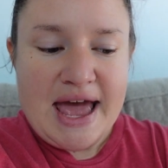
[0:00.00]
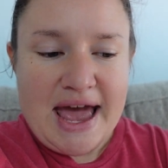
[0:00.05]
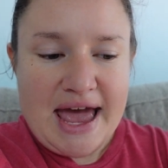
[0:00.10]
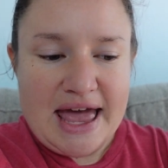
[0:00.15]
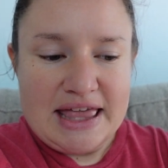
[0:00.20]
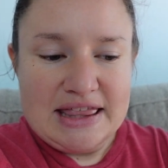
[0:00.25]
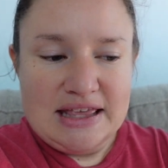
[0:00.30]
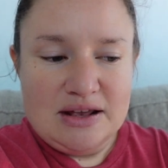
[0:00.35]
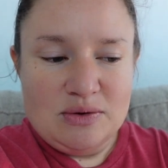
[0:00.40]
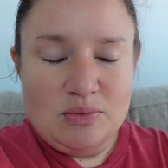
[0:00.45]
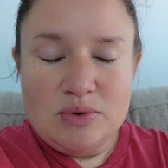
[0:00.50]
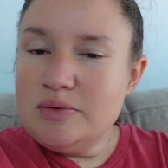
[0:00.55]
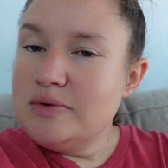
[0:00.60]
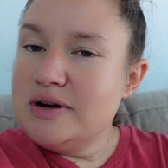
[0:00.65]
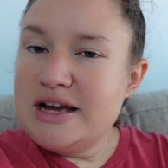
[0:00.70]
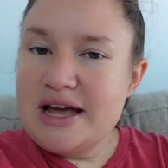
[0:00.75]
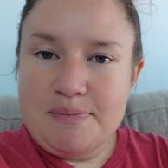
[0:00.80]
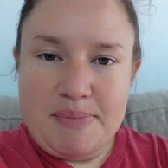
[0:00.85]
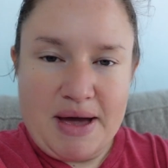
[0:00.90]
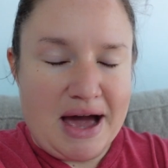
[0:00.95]
And then we will
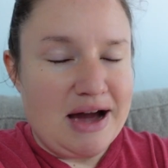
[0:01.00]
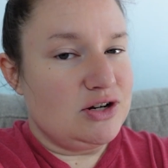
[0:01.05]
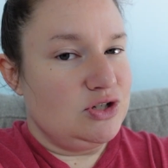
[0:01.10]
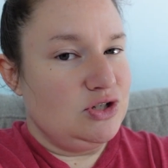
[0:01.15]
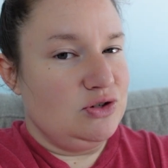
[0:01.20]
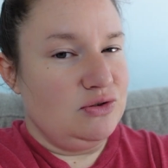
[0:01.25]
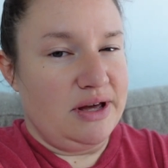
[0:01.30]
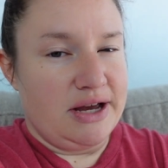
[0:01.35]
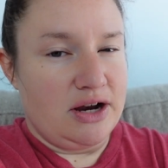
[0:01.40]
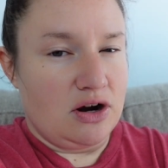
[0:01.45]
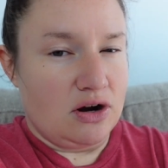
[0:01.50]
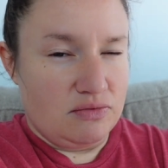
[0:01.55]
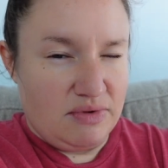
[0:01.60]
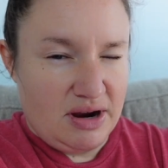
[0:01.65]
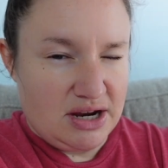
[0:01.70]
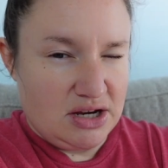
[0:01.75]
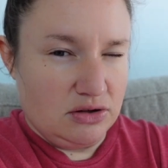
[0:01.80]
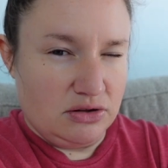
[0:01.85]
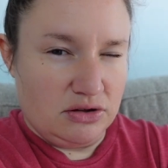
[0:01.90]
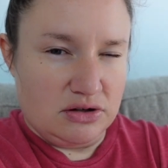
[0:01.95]
get back to like our
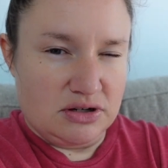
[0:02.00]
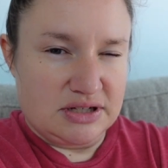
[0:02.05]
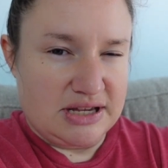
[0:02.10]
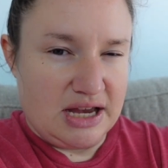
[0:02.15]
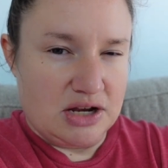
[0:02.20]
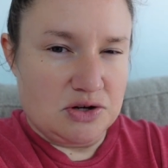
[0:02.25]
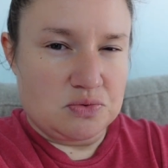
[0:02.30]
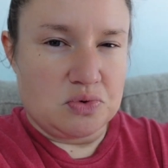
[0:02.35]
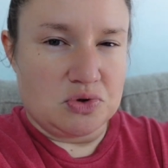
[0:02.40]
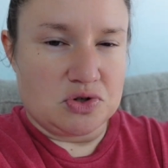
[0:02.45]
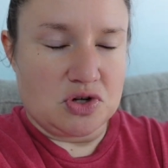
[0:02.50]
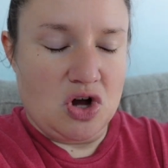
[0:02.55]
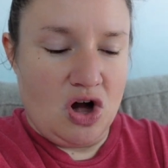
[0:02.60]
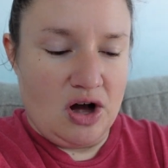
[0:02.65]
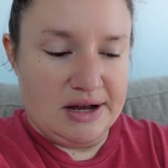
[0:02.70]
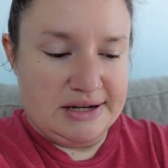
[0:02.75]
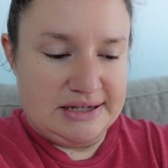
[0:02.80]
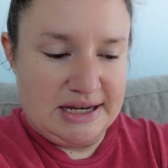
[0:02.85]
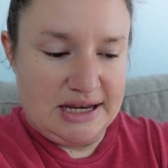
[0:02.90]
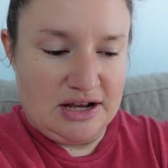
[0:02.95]
regular scheduled
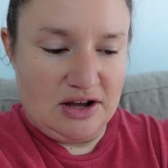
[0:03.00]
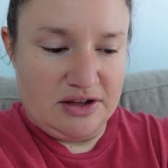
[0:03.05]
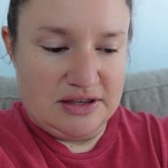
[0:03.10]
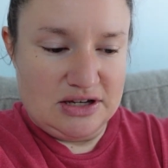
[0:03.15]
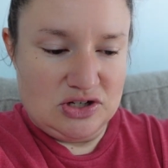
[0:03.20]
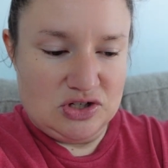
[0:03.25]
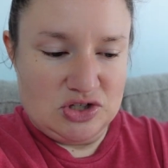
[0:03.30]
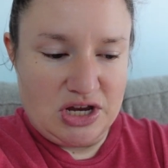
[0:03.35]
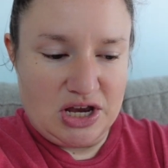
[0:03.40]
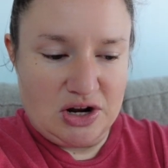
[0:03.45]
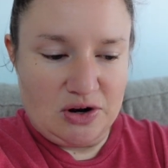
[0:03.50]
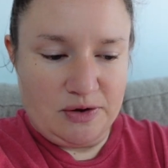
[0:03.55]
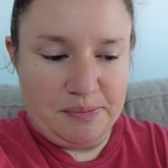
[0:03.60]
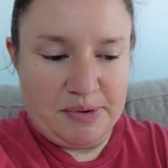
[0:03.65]
content on this channel.